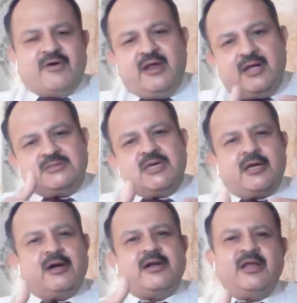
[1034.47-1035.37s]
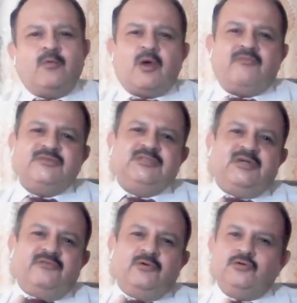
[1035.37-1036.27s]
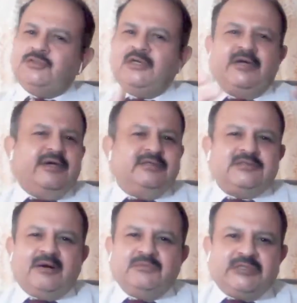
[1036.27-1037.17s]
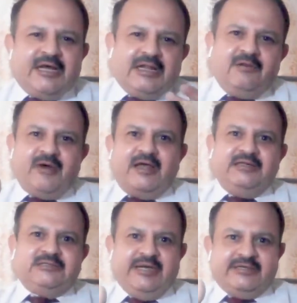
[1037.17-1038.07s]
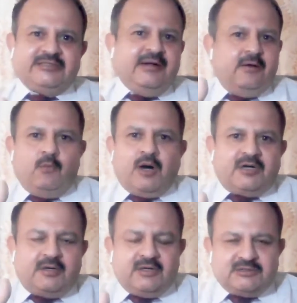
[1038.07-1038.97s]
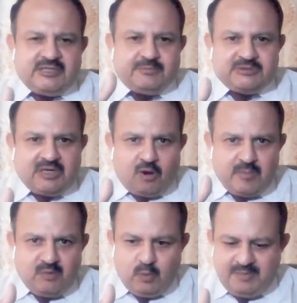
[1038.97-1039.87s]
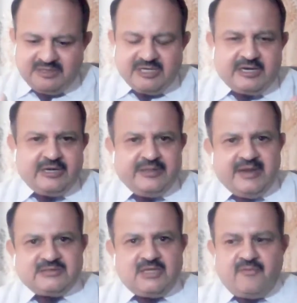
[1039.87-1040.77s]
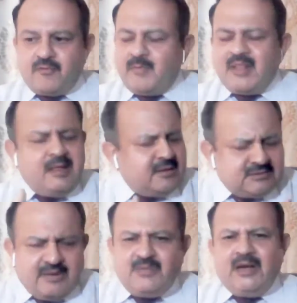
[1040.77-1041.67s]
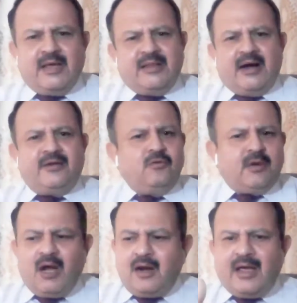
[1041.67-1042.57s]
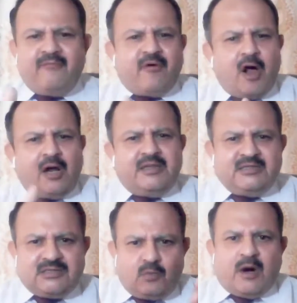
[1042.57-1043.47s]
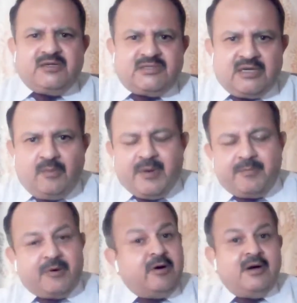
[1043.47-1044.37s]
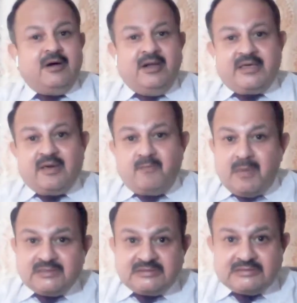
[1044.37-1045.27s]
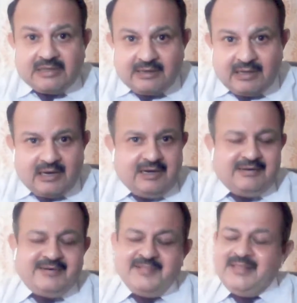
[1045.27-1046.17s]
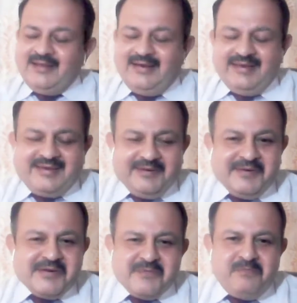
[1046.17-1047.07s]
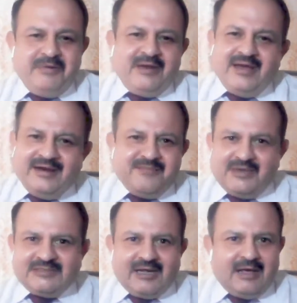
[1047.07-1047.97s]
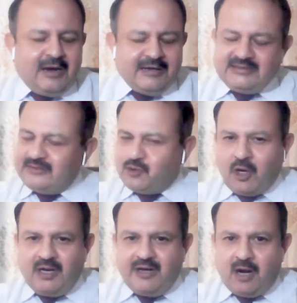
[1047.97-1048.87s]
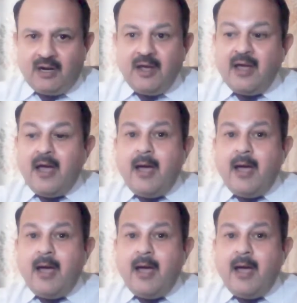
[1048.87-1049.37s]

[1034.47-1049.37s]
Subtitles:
finance secretary in one of his interviews in some channel where he says what steps the government will be taking in the next 3 or 4. Something like that. You cannot have all these in one single paper like a masala, like a biryani masala. Surely not.